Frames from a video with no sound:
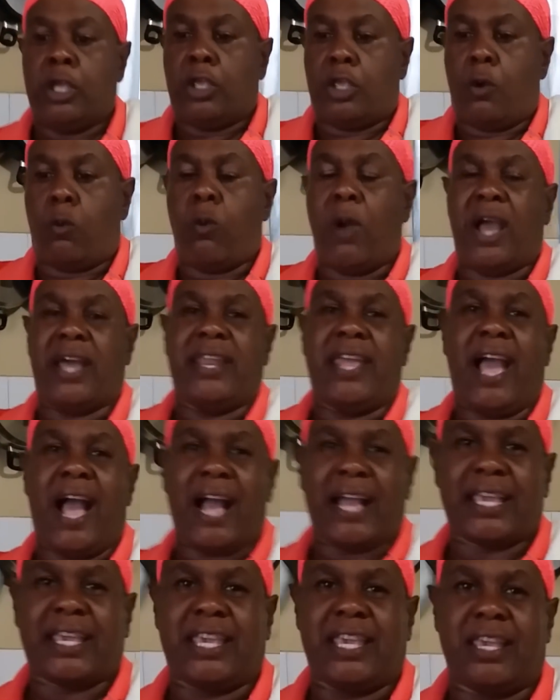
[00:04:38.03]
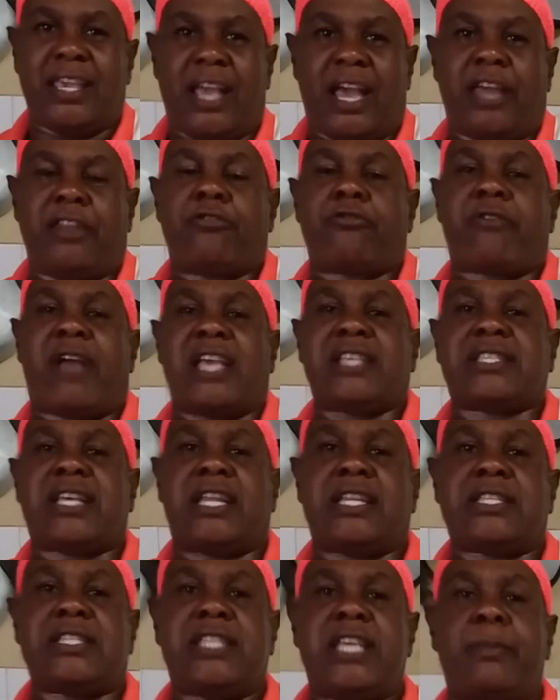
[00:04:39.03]
You want the ackee and the rice
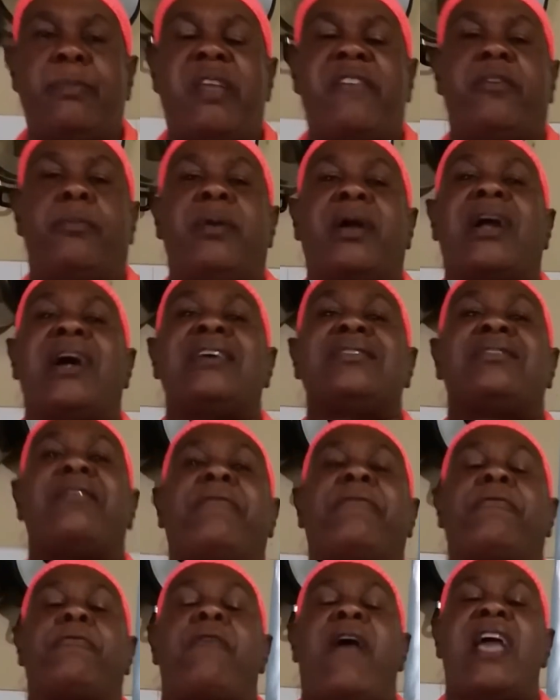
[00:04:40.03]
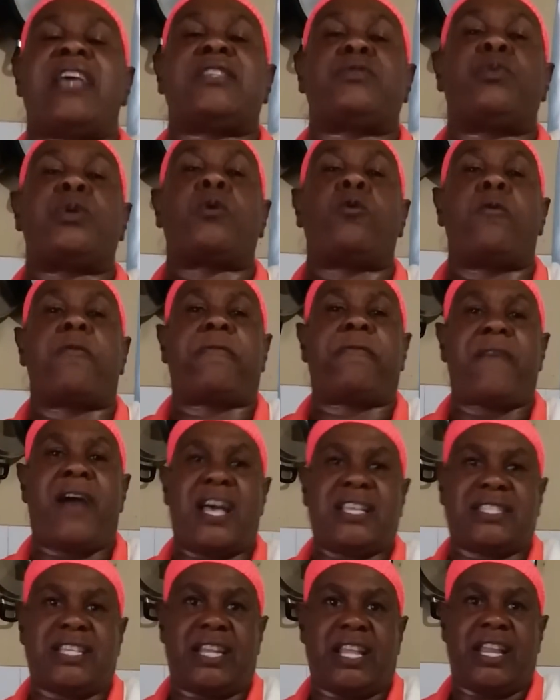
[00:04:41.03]
at the same level because the rice will cook
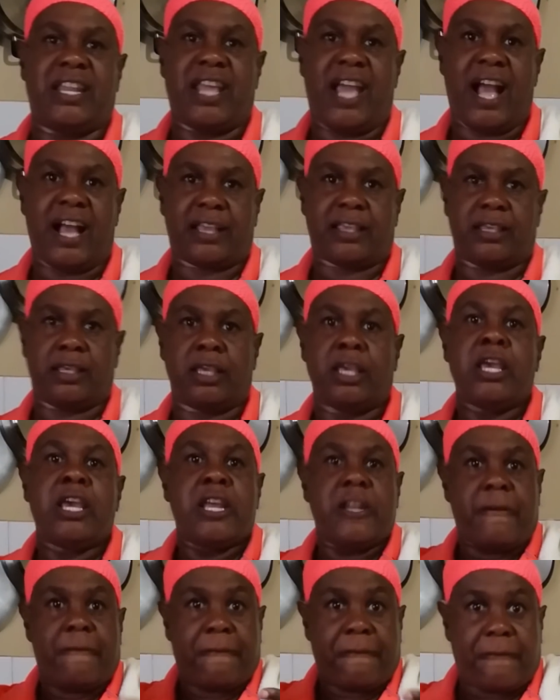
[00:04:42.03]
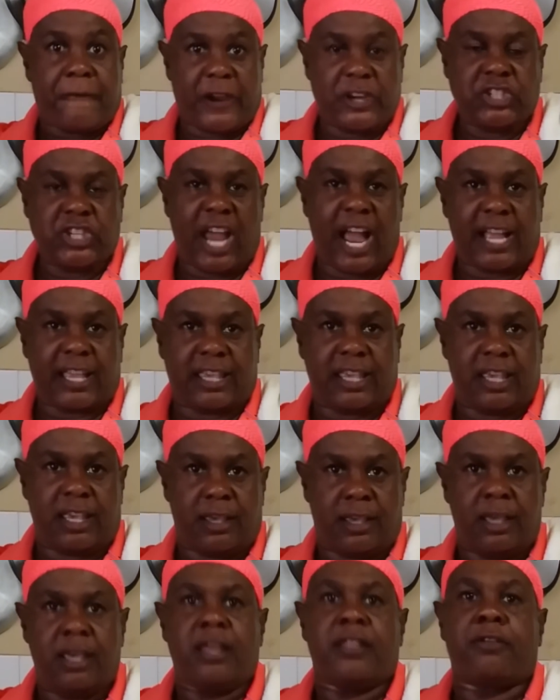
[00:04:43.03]
faster than the ackee. The fresh ackee,
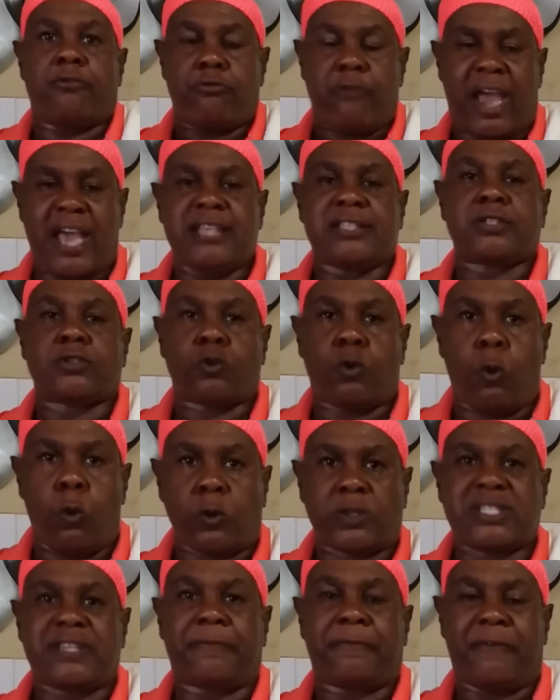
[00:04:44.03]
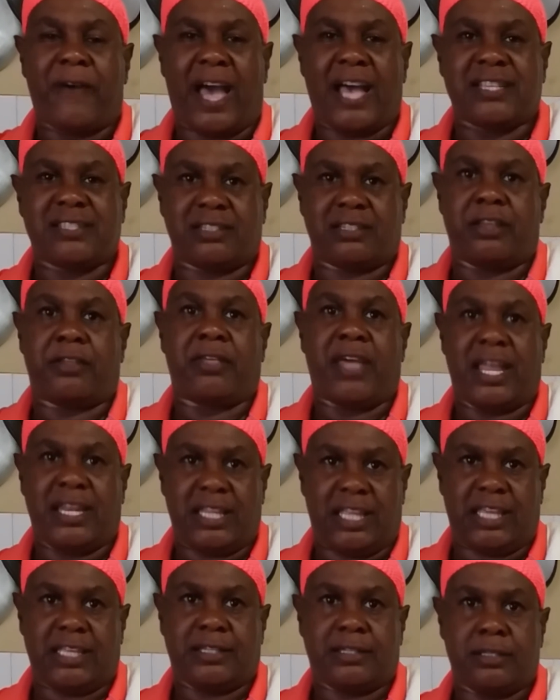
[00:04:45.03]
the rice cooks faster than
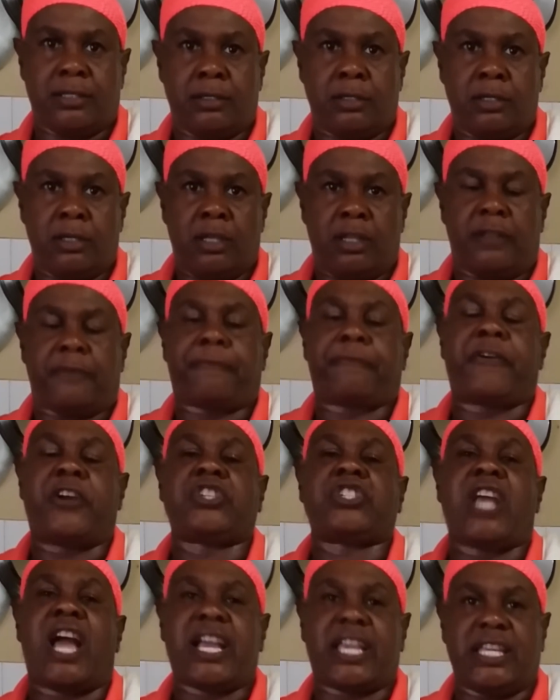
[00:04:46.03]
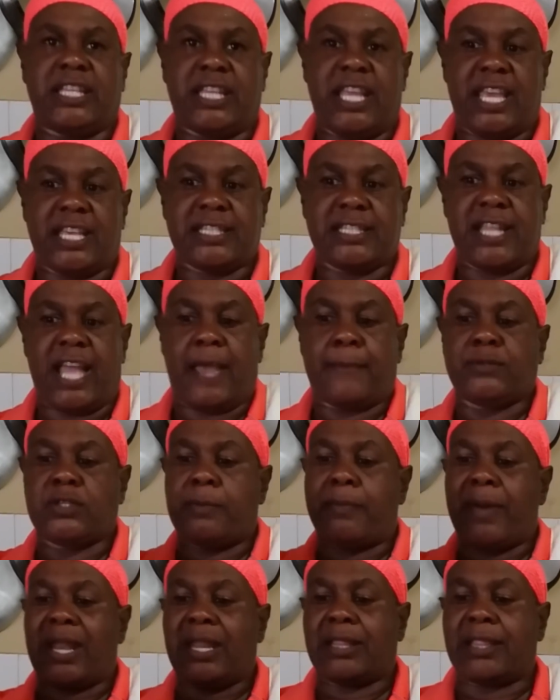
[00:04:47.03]
it. The fresh ackee takes time.
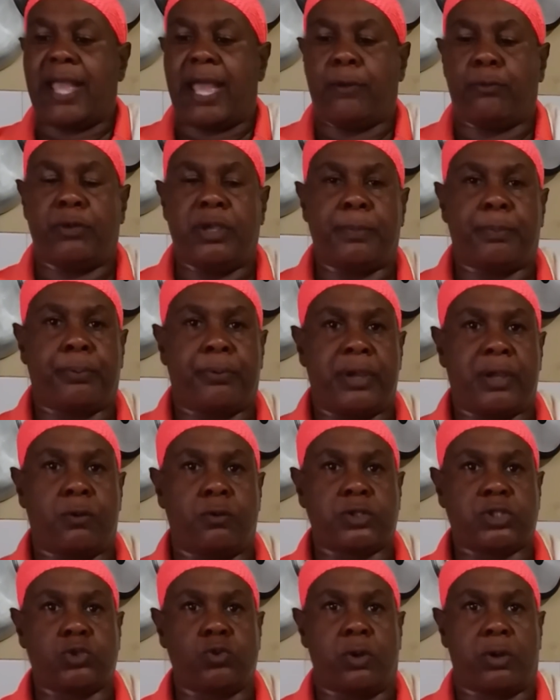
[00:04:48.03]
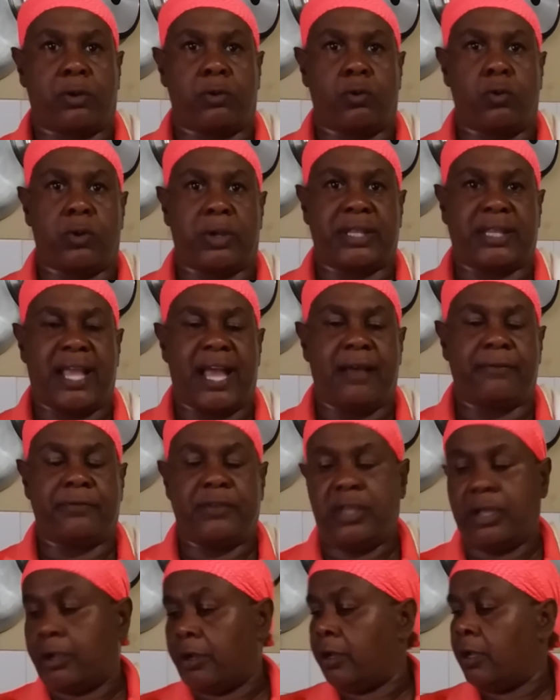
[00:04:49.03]
So by the time we cook it off
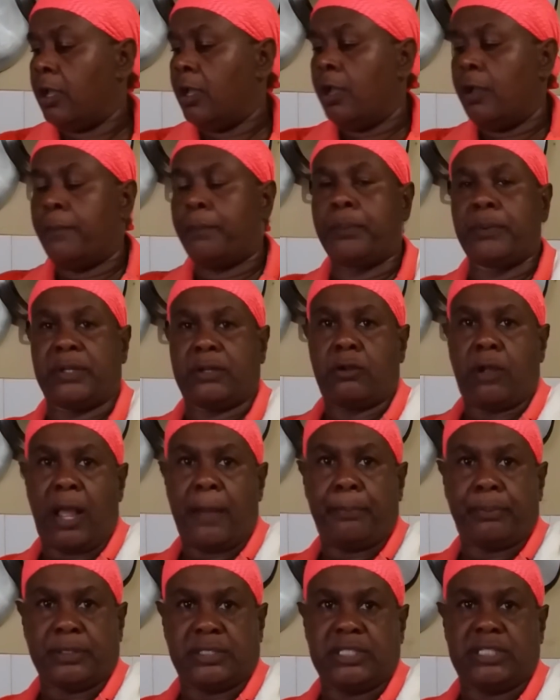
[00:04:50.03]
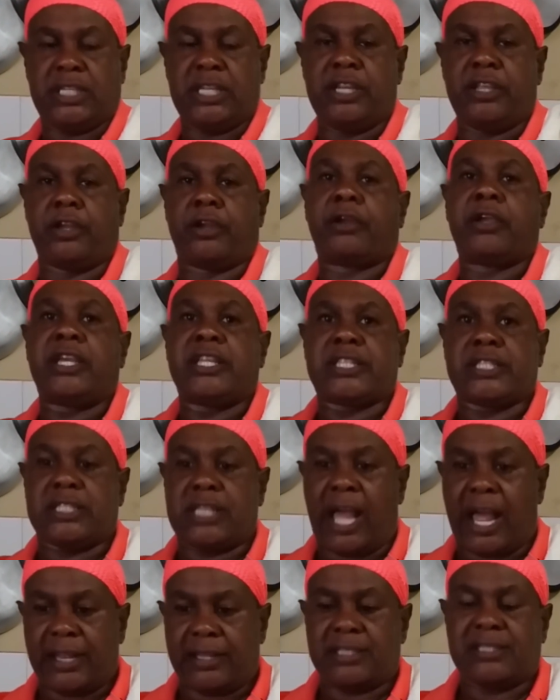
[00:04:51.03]
there, put it in here, it's
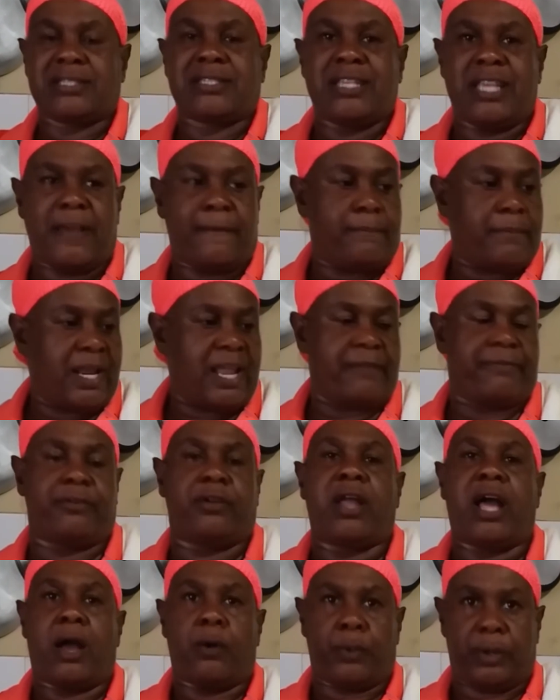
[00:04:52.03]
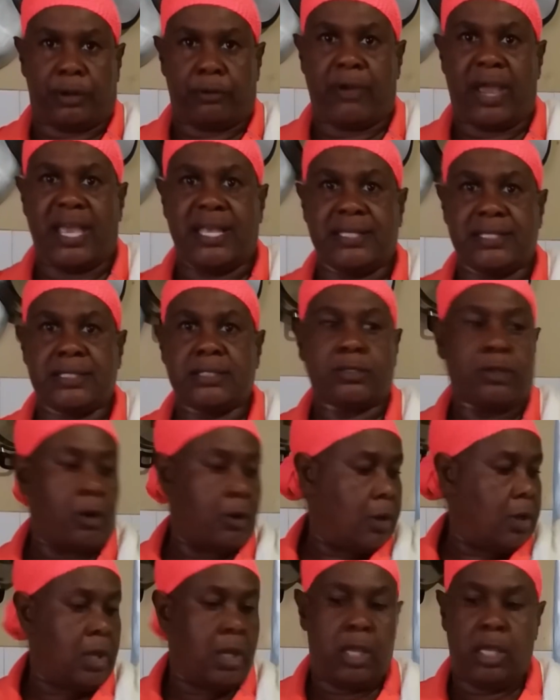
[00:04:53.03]
at the same level of the rice.
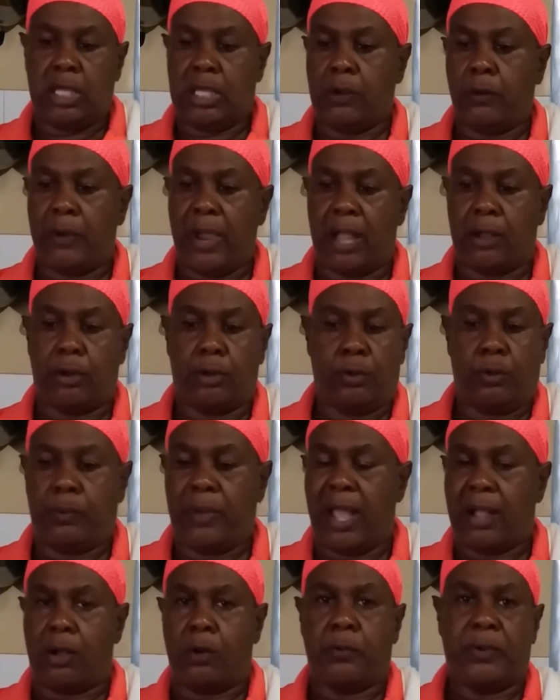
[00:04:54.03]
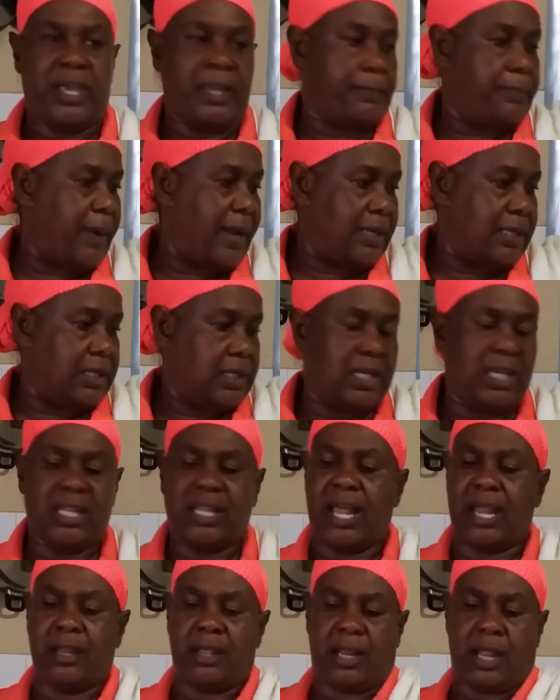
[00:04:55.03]
So Here we are going to do. We are going to wait for it.
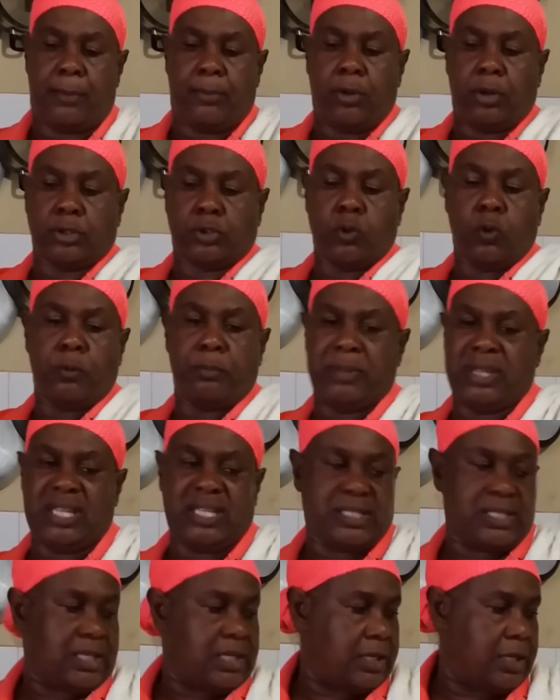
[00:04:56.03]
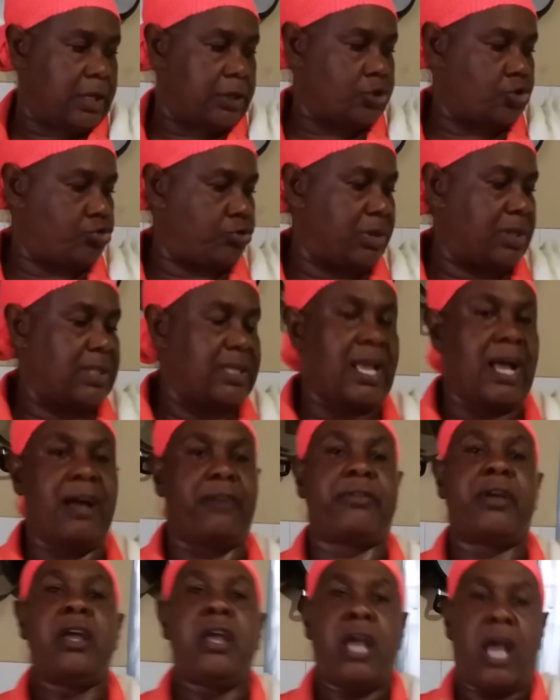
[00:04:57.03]
Give it another about 2 minutes in there, strain it
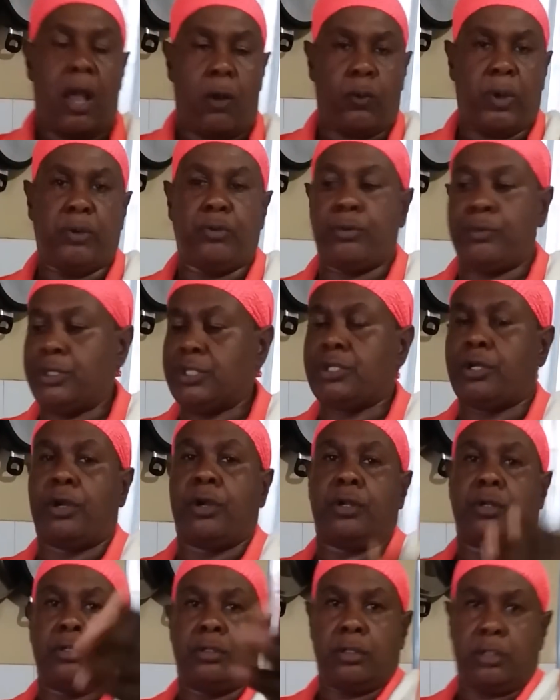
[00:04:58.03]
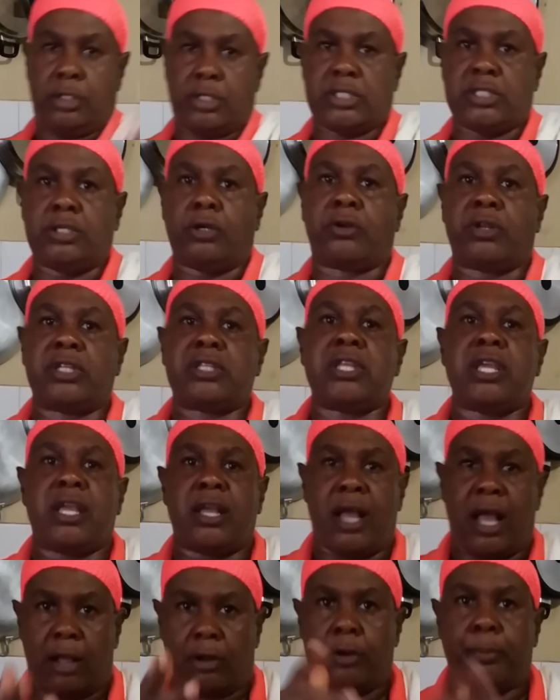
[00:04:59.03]
off. And when we return, you see how the
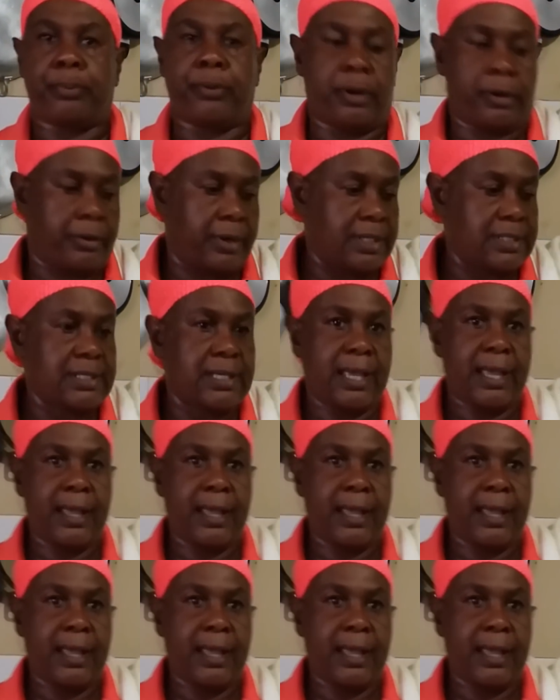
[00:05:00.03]
thing I go progress.